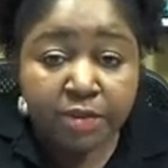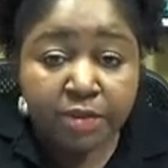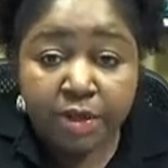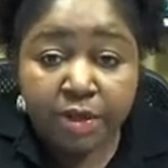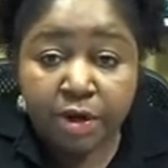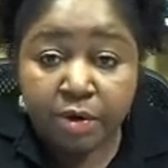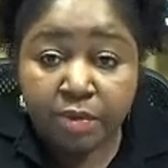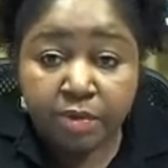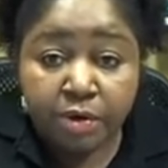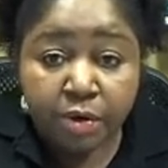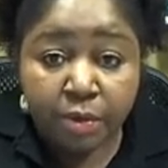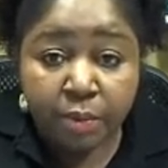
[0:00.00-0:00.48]

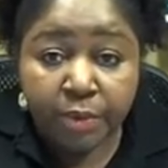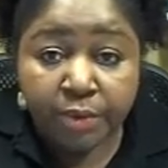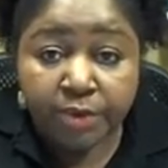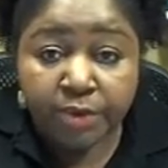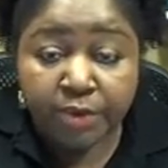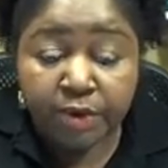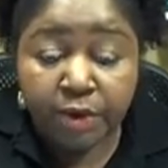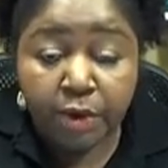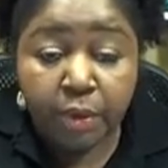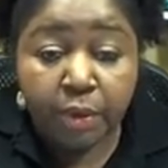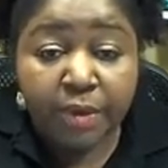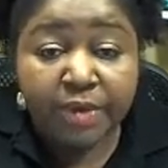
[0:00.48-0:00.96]
They don't know where
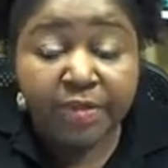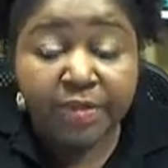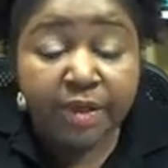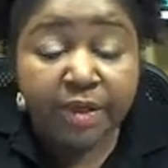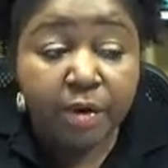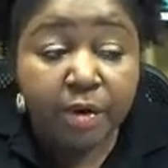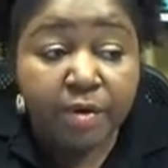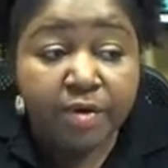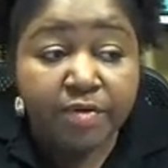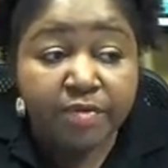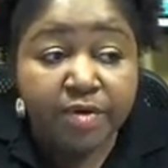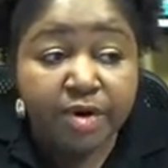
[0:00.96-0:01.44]
they're going.
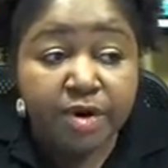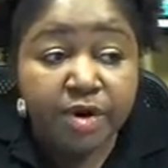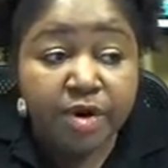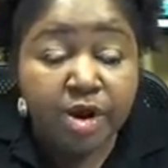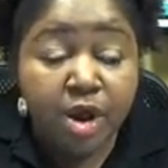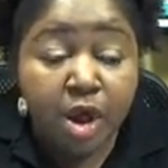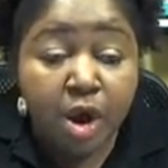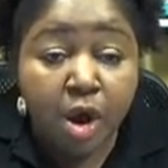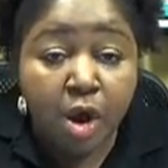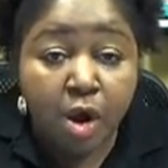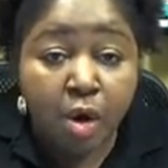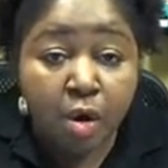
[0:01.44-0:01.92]
They don't even
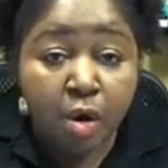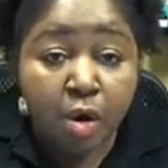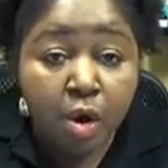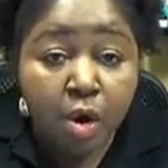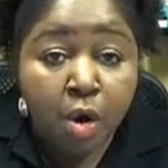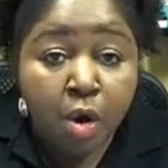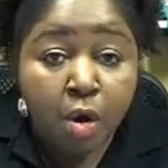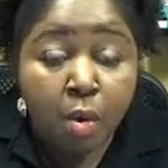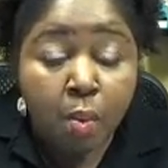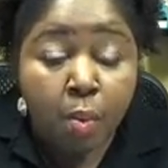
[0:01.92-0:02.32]
know